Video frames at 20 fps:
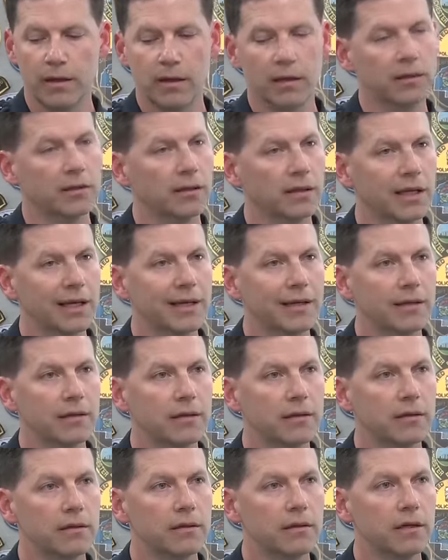In the late
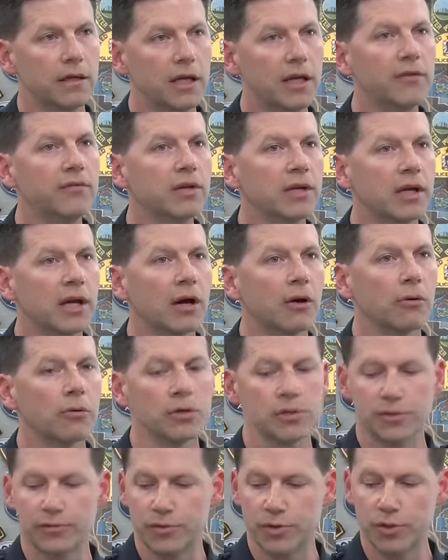evening
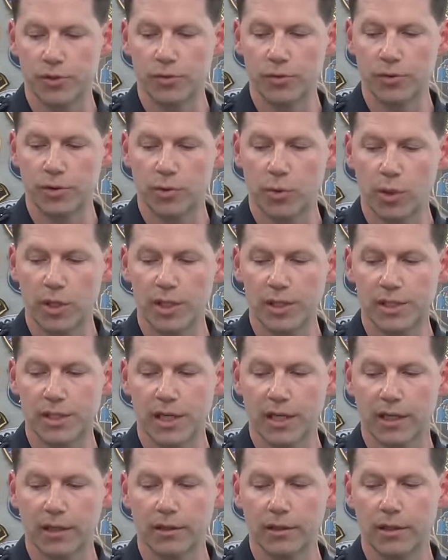hours of June
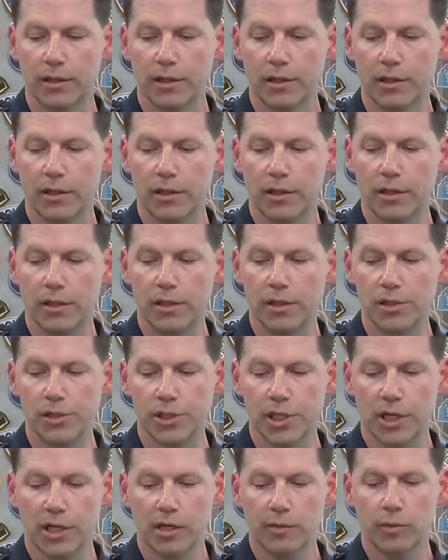22nd,
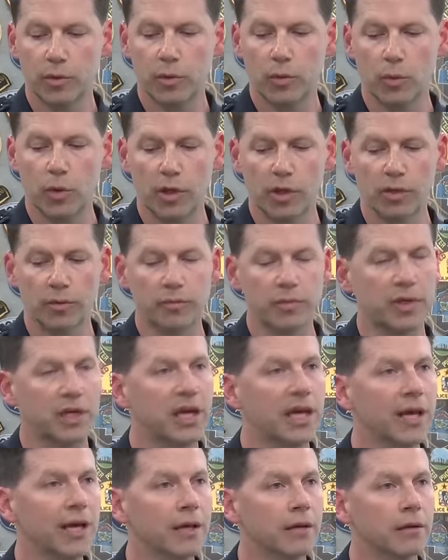Jacob William
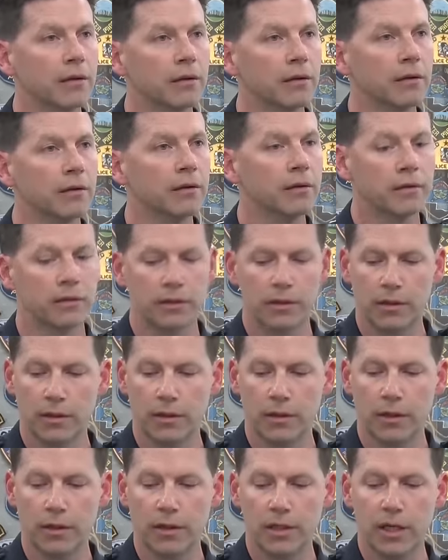Kinn,
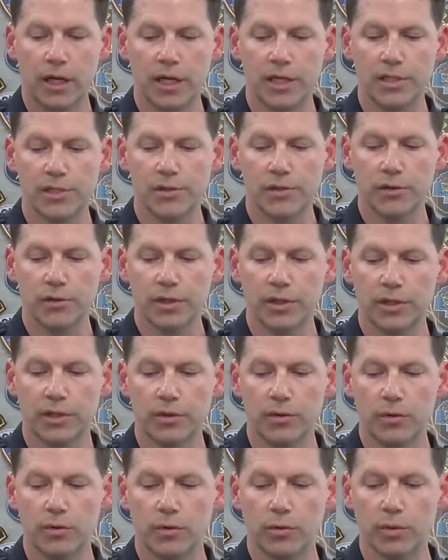age
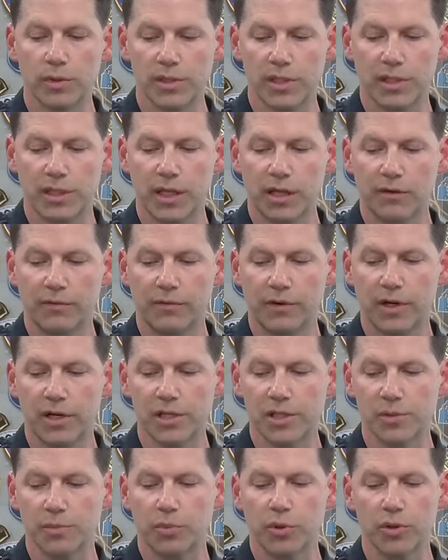32, was identified
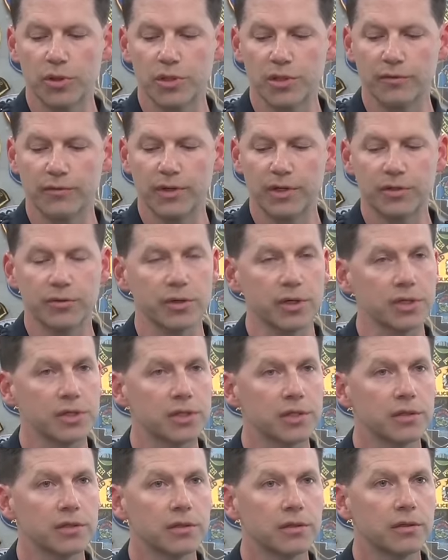as a person of
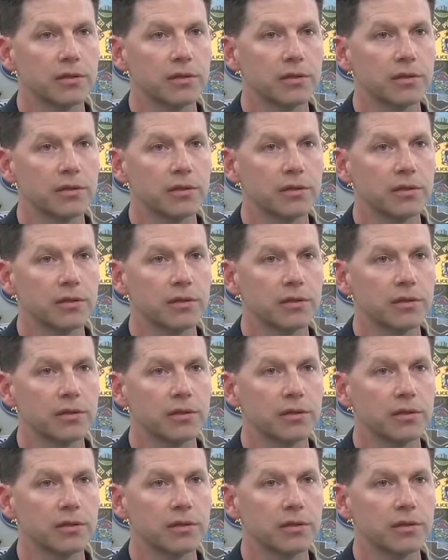interest.